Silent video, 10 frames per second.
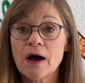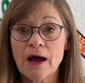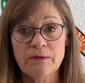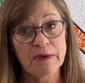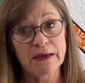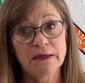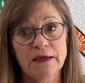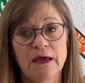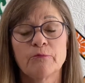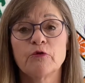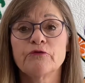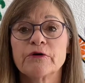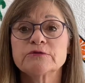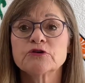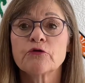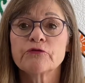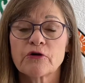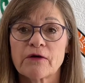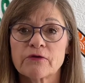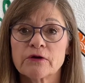I'm Becky Campbell from
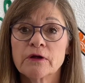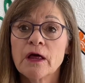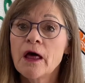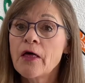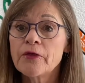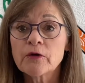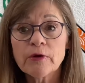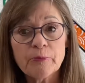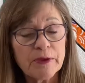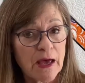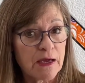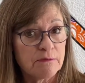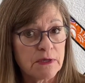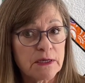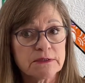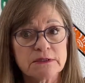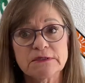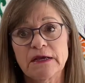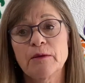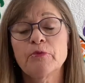Sewforever. The quilt behind me is a
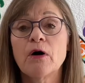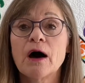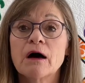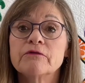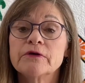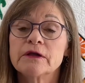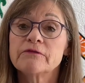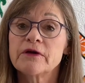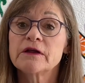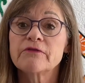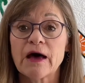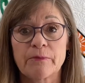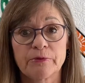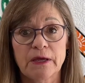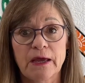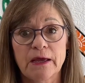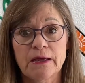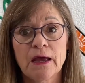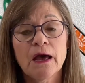sample of innovative applique.